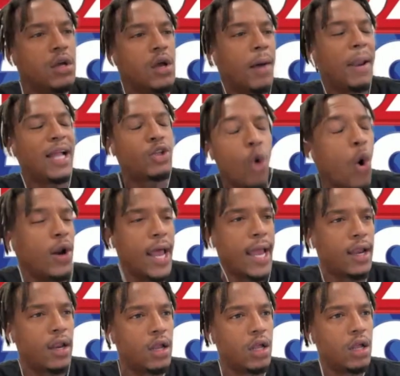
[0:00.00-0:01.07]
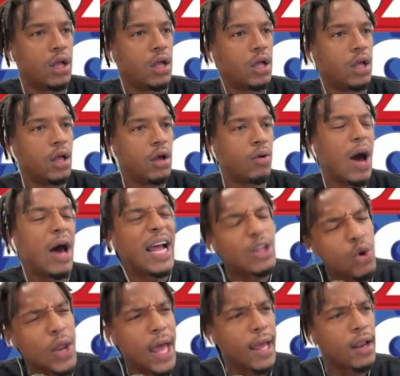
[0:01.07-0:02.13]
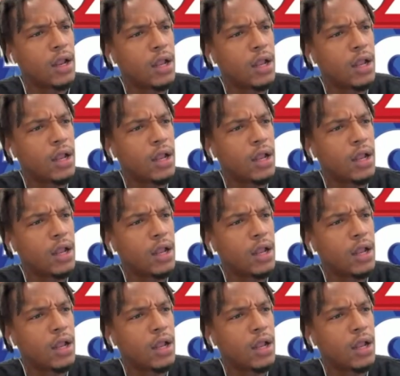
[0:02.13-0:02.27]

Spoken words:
I'm not doing that. Why'd I do that?